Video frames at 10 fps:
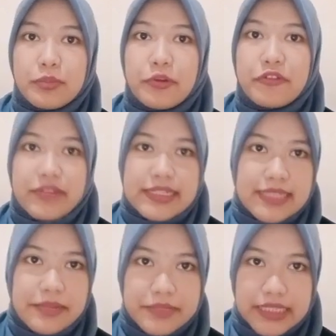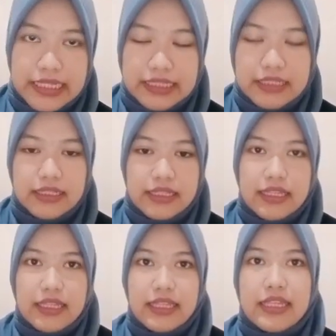to provide something
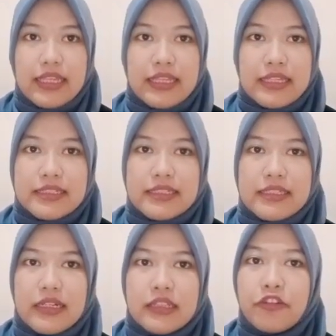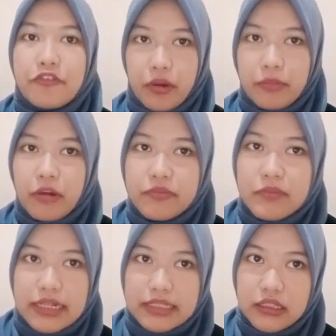is the form of
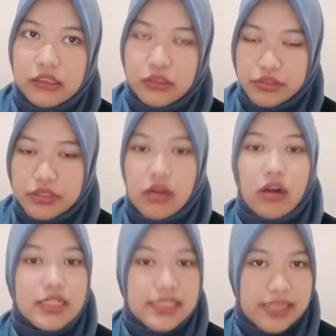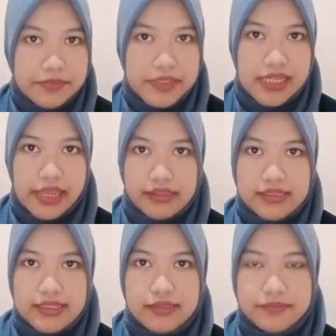money, goods, or something
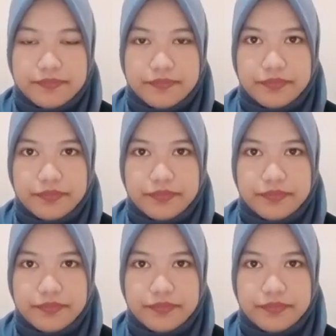else.